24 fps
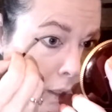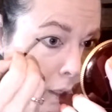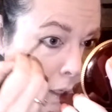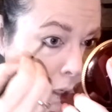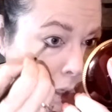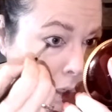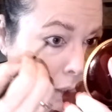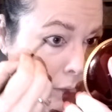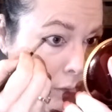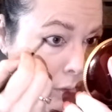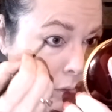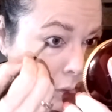
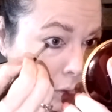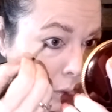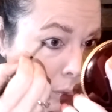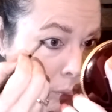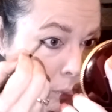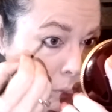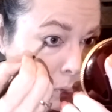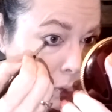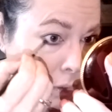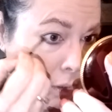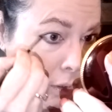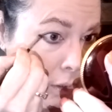I just
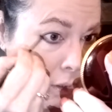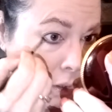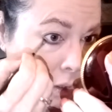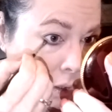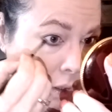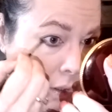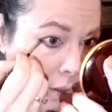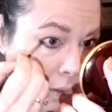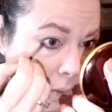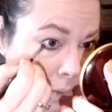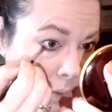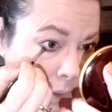want to
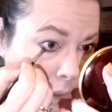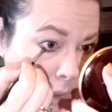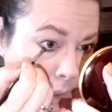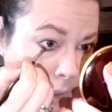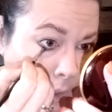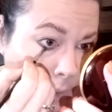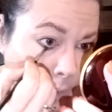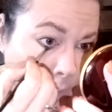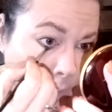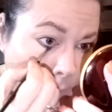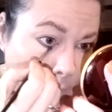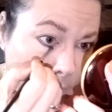
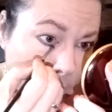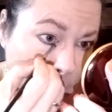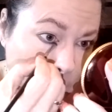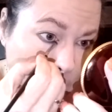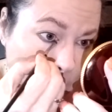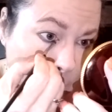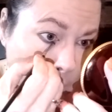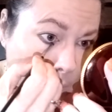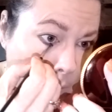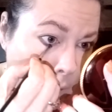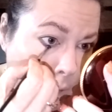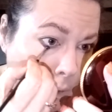get this as
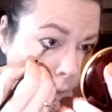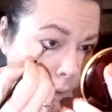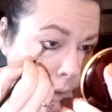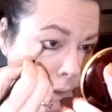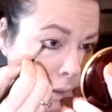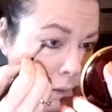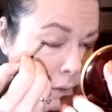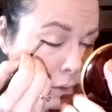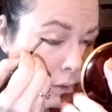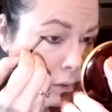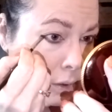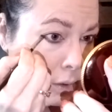
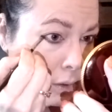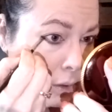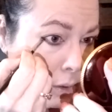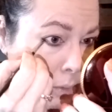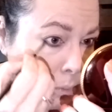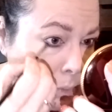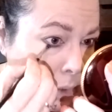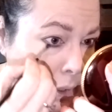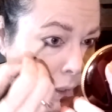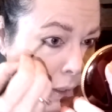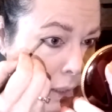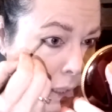close to
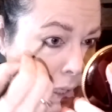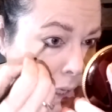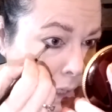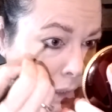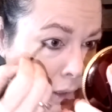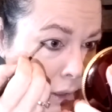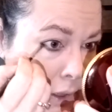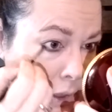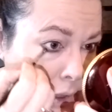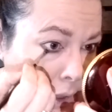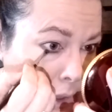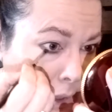my
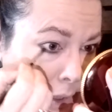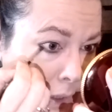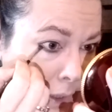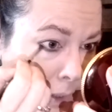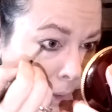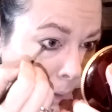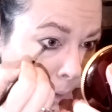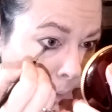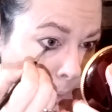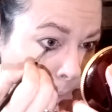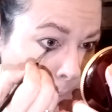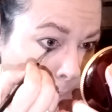lash
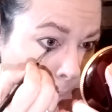line,